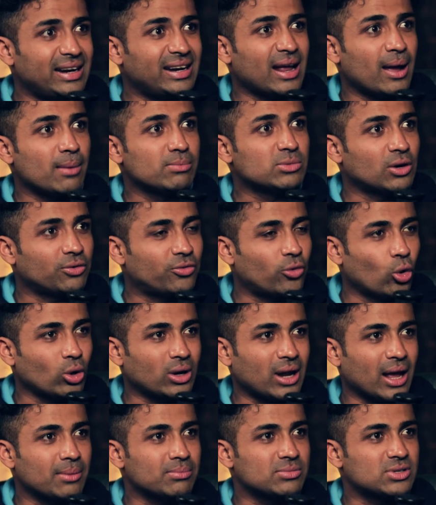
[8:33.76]
3 times or 4
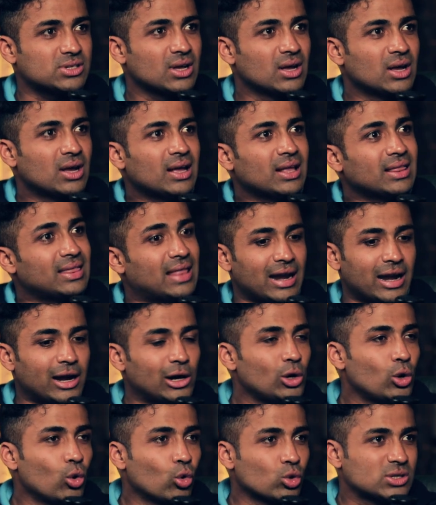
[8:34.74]
times, then
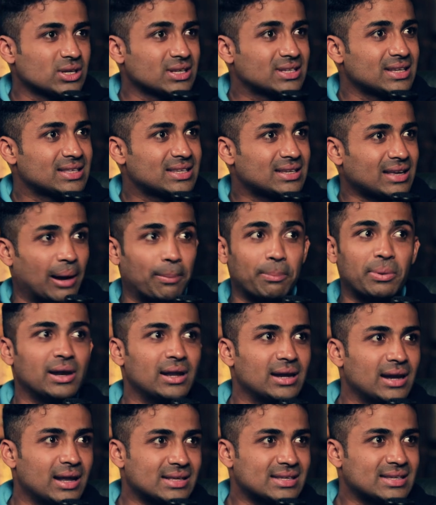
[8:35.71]
it loses its
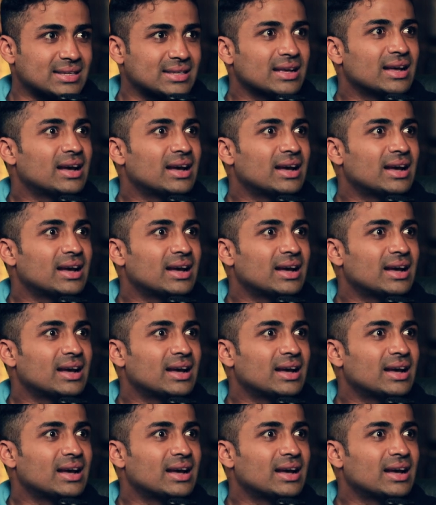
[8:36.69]
repelliness.